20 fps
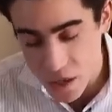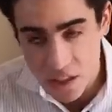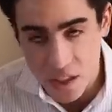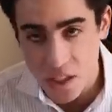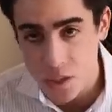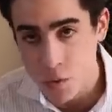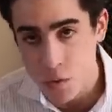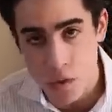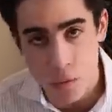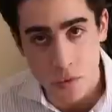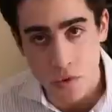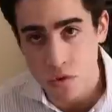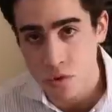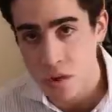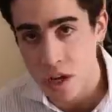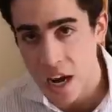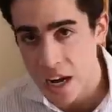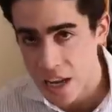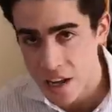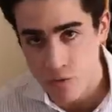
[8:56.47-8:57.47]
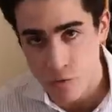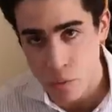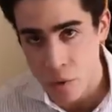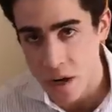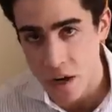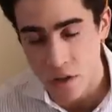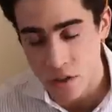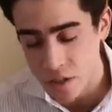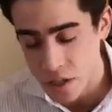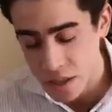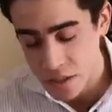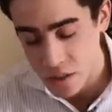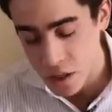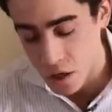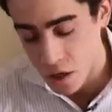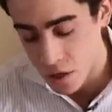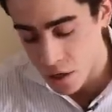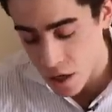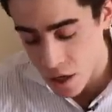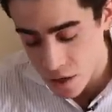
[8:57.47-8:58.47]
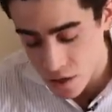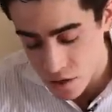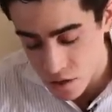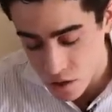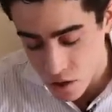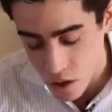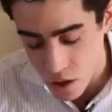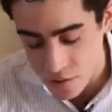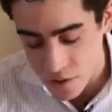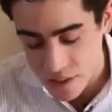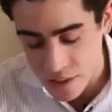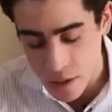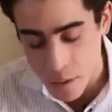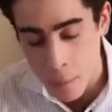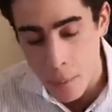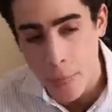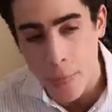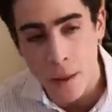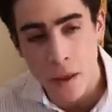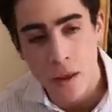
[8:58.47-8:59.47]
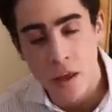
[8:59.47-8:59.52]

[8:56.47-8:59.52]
But these people do not have parasites, they are not starving them.